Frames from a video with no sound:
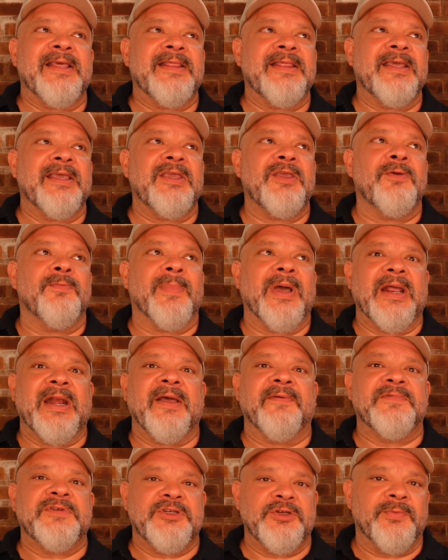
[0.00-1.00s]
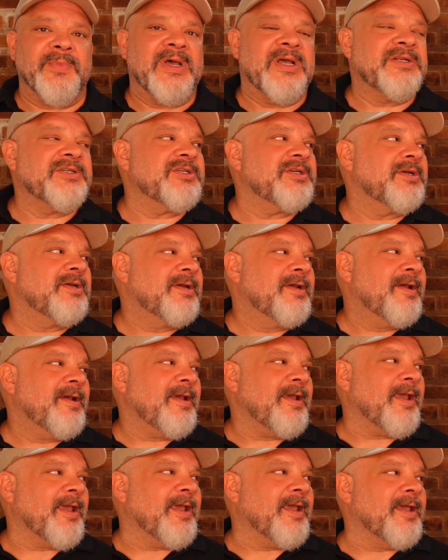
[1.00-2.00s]
I think you might have too much
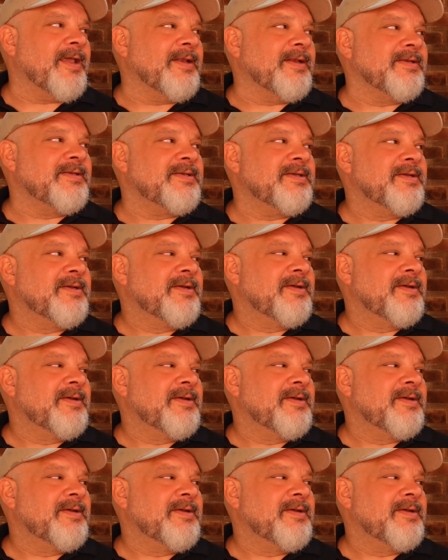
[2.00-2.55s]
and